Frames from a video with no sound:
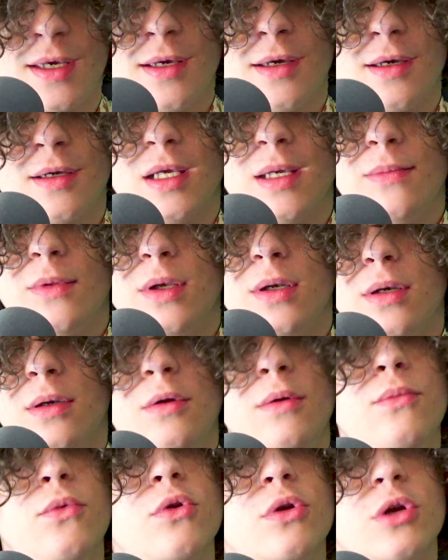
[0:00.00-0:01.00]
a game that
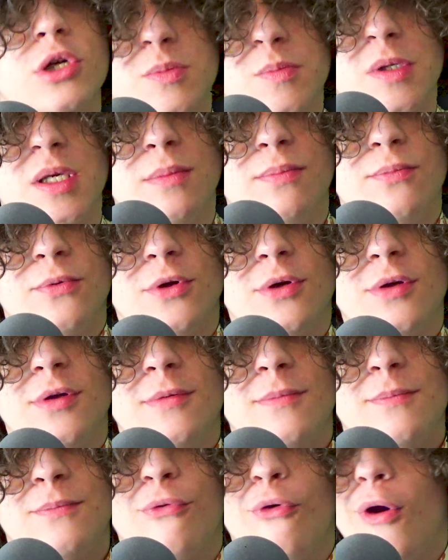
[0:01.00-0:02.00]
numerous people
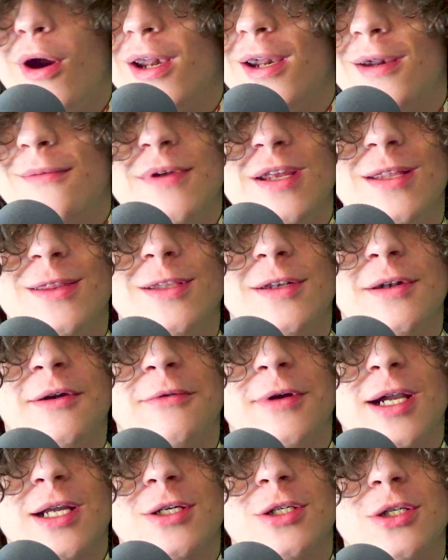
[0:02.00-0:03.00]
pointed me in the
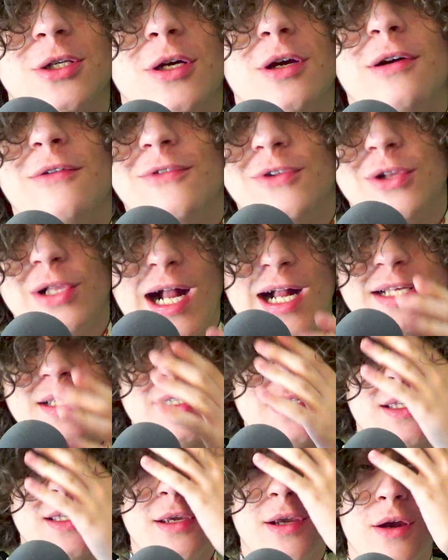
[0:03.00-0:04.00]
direction of
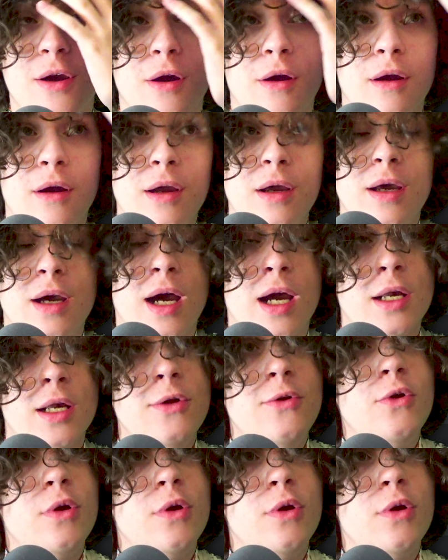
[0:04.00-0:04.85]
last year. I knew